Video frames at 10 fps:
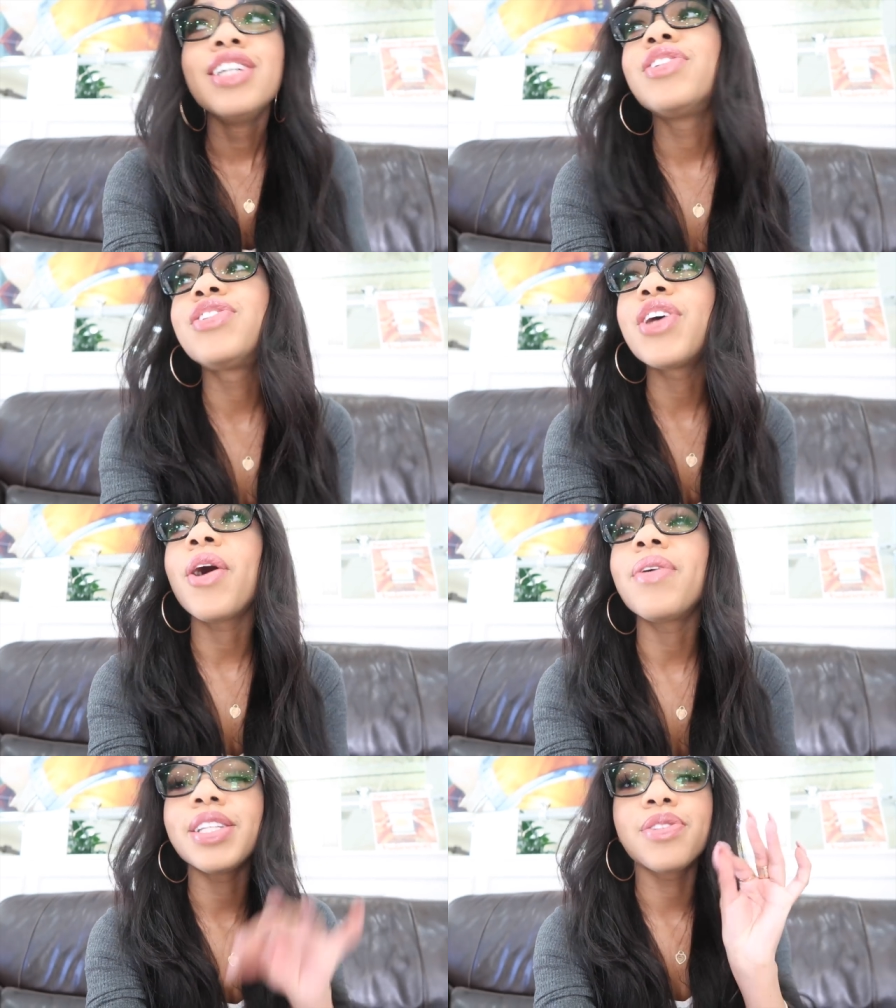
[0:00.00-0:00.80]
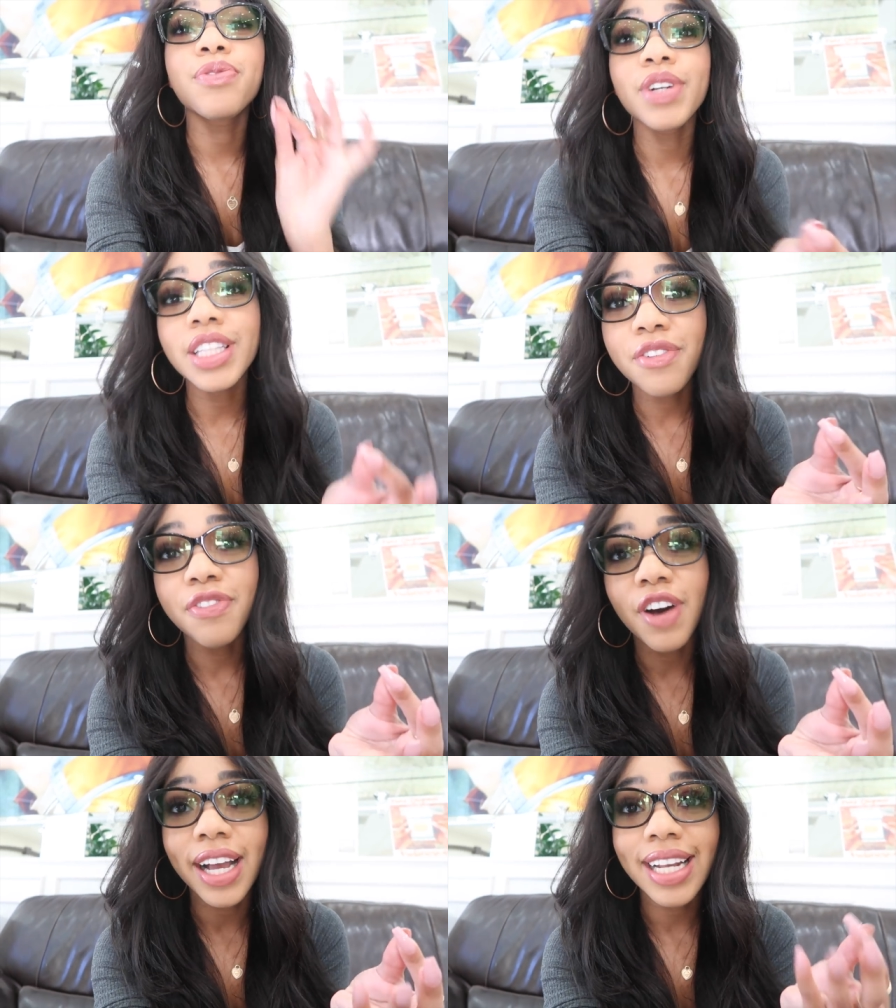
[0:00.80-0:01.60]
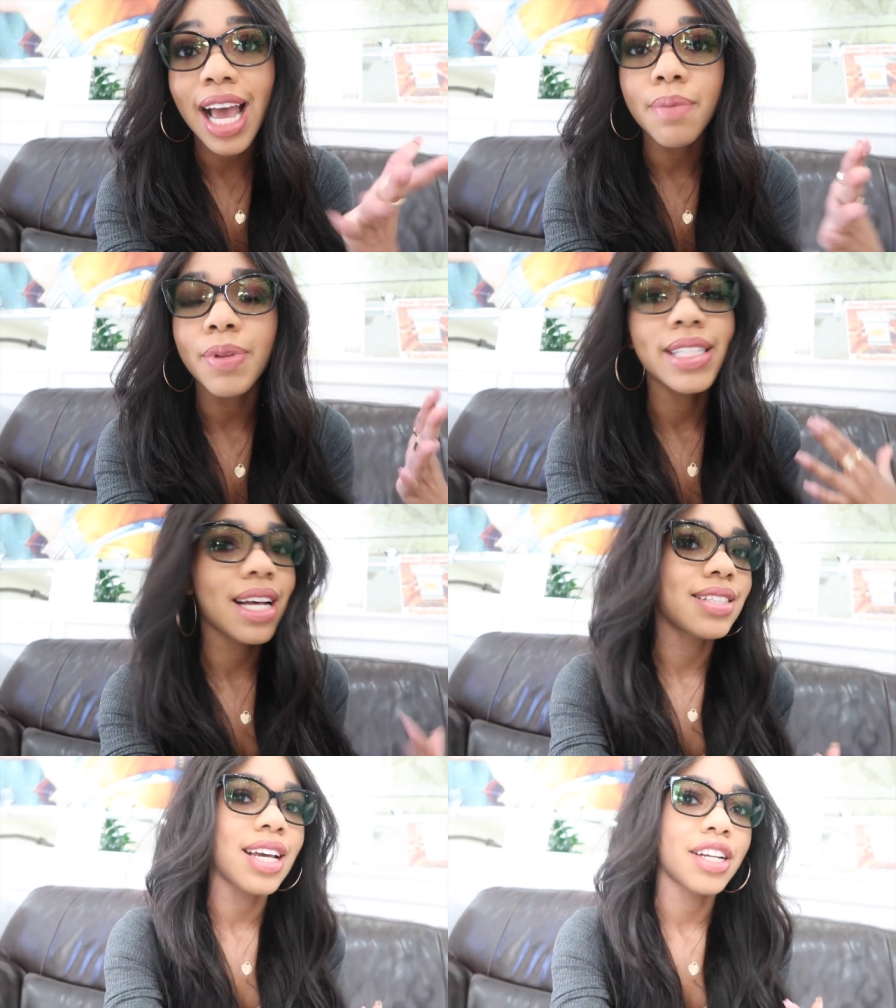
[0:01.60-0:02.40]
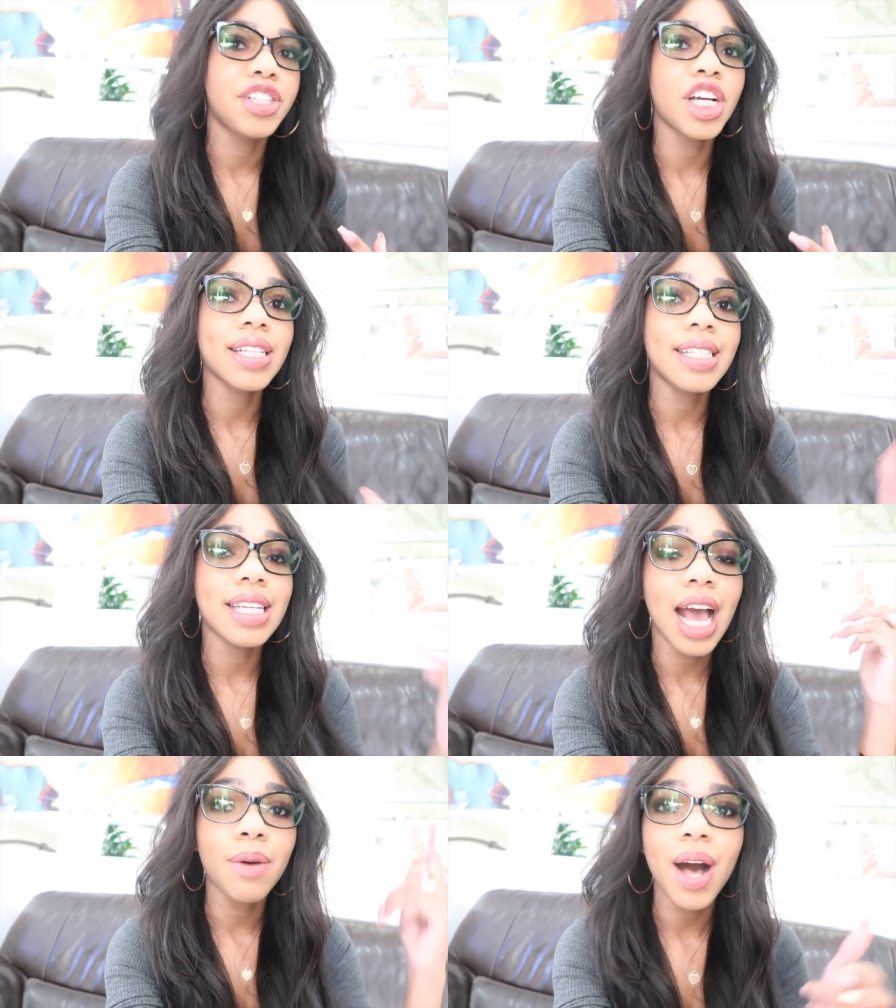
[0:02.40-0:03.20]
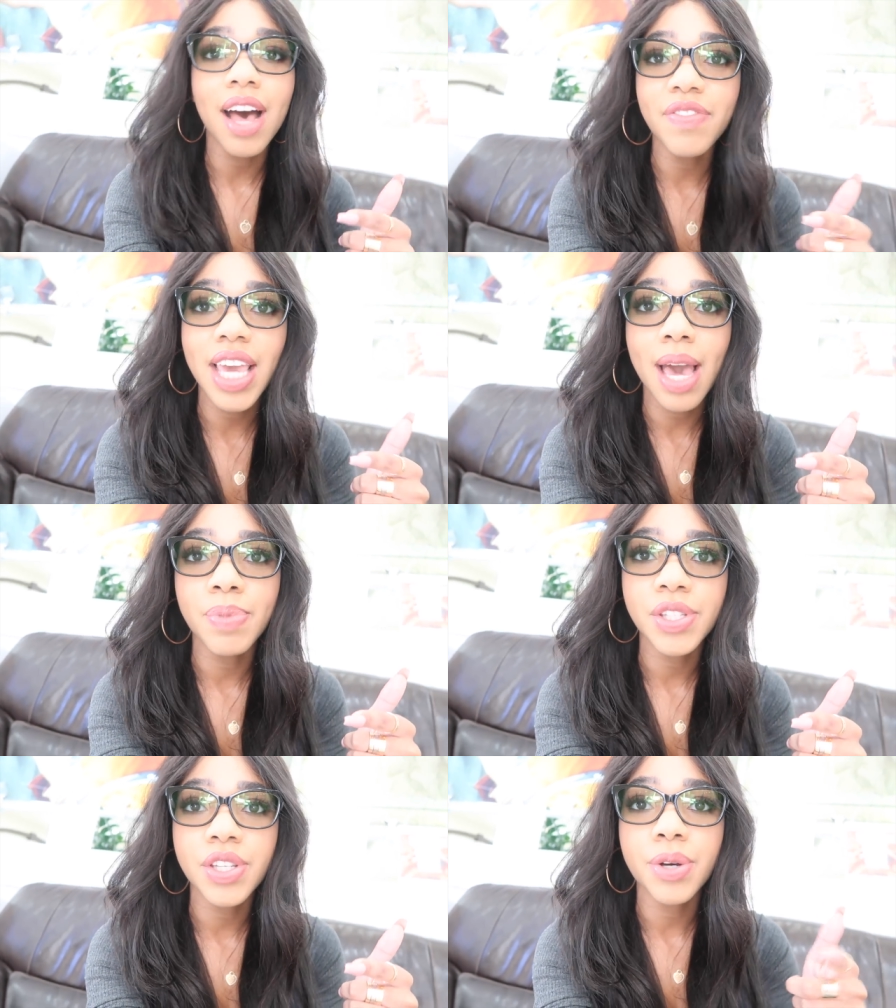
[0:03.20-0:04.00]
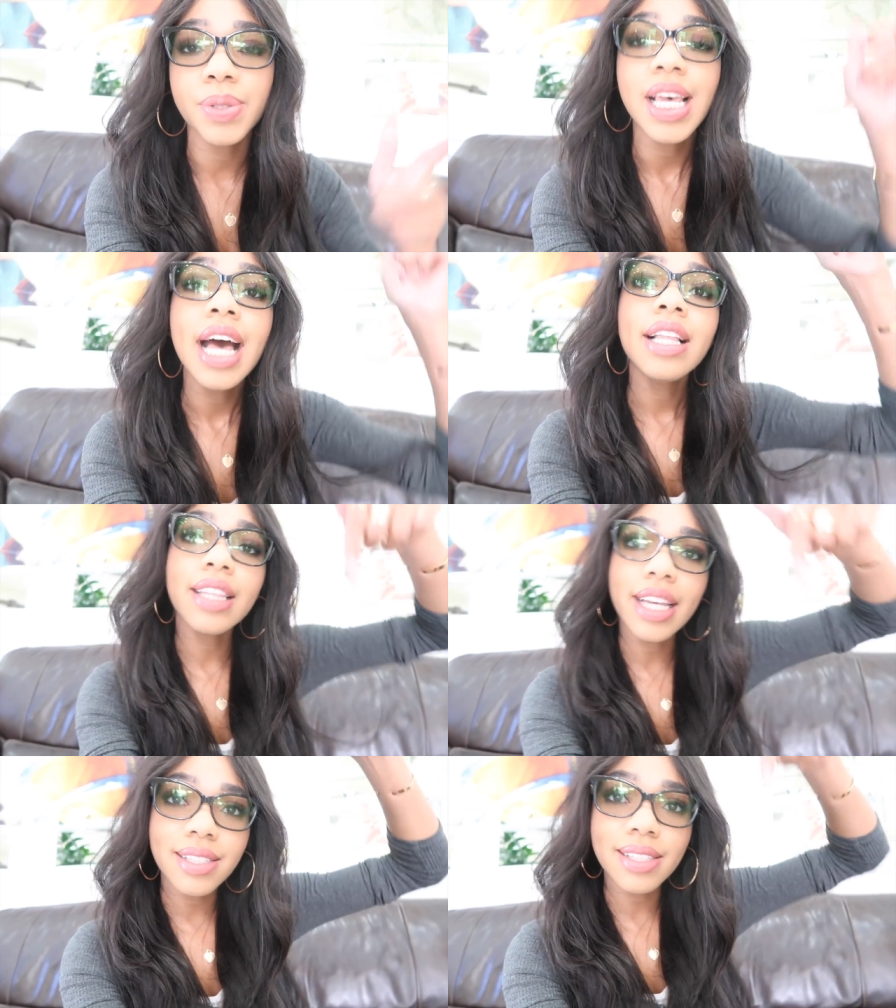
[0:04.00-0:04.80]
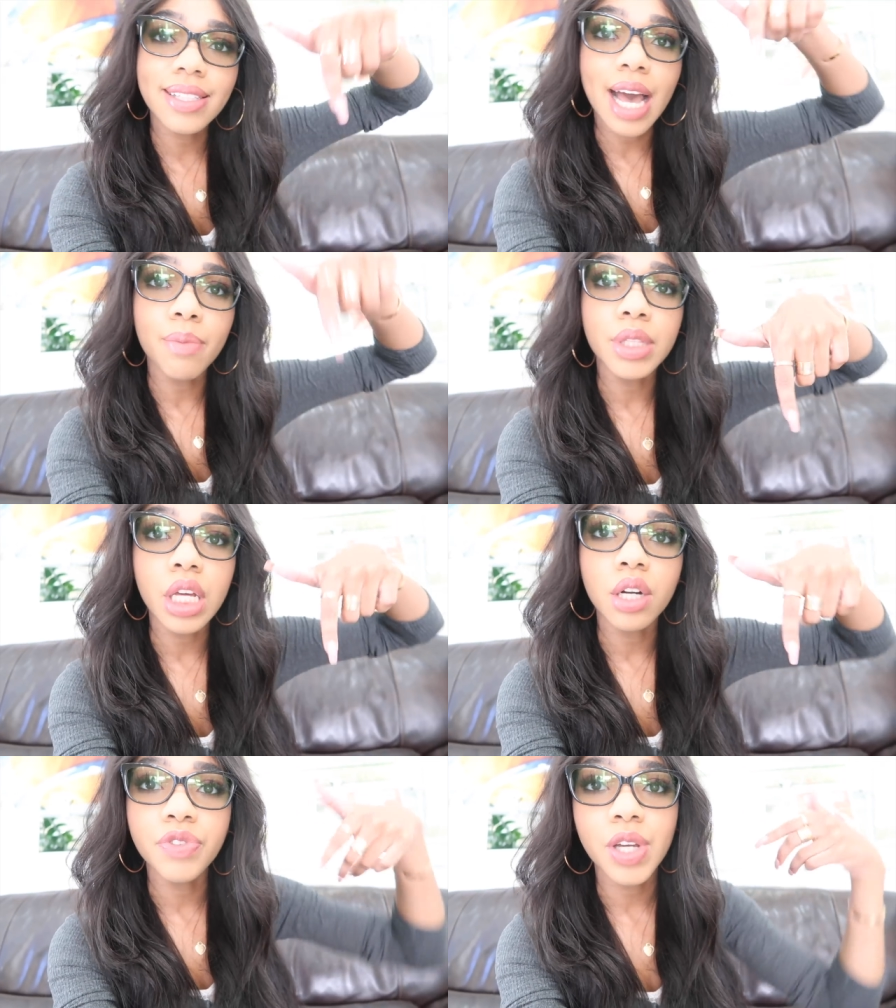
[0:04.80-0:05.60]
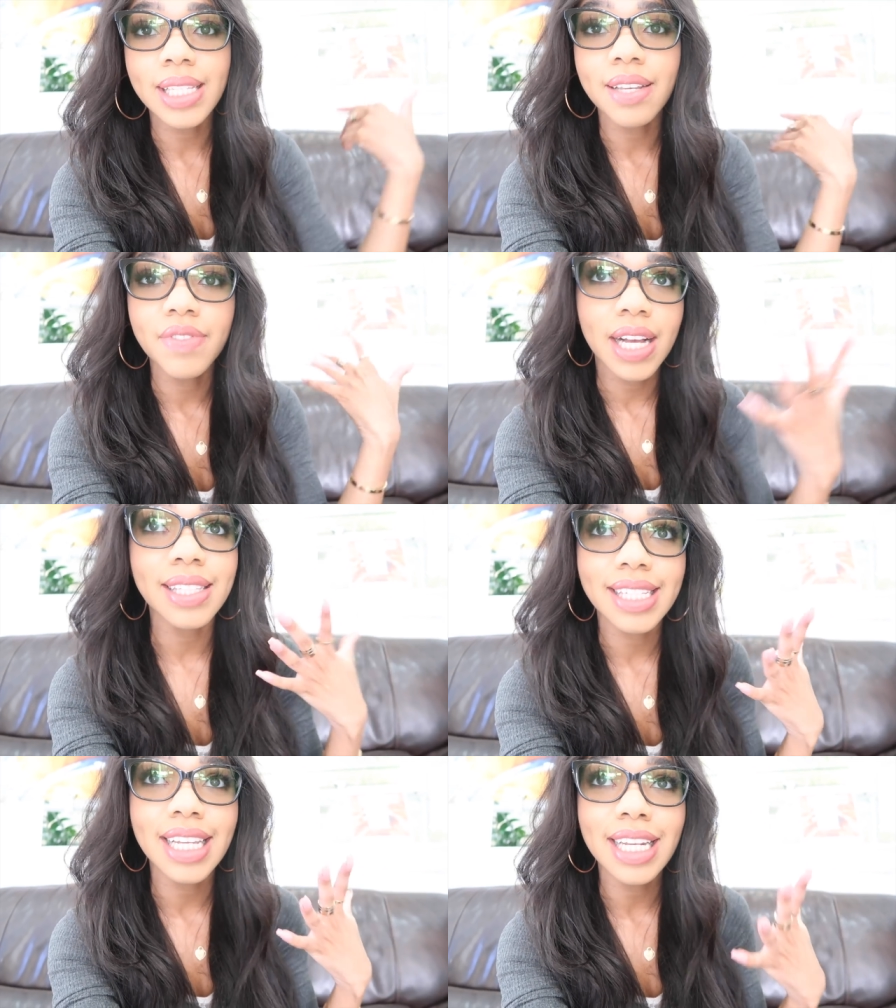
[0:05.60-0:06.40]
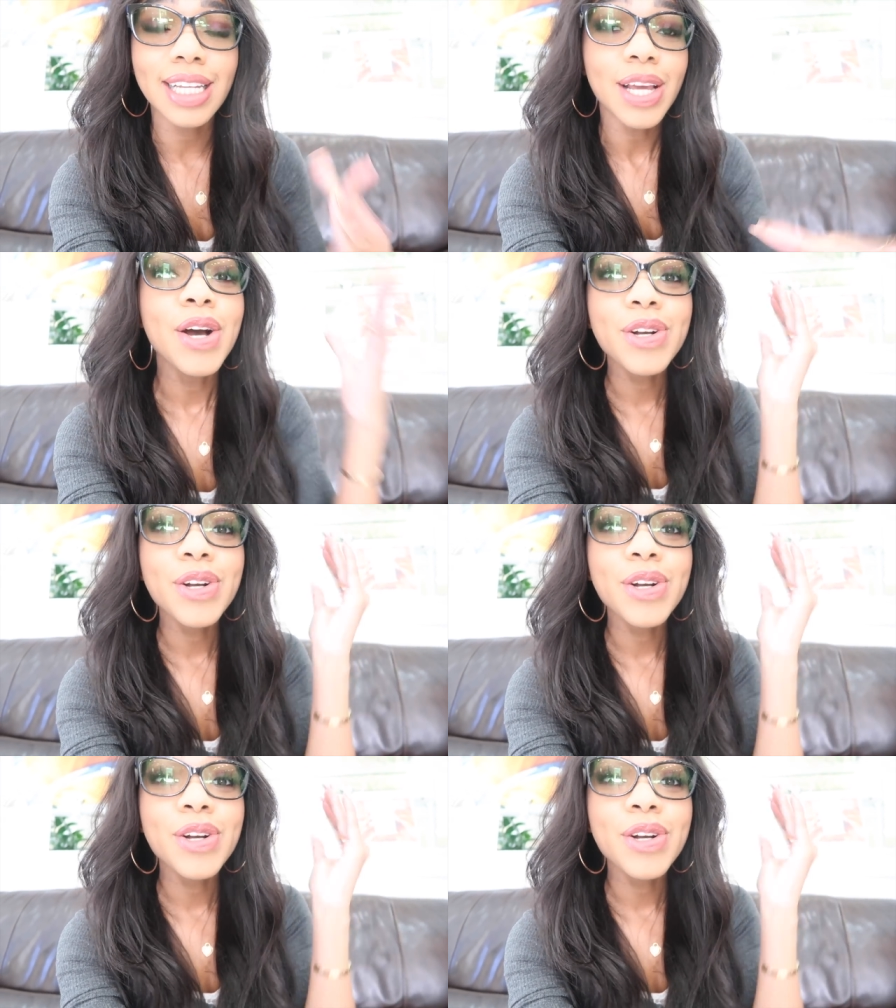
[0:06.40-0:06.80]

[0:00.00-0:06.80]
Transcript: show it's really fun I play Tatiana Johnson I will have the episodes linked down below if you guys have not seen it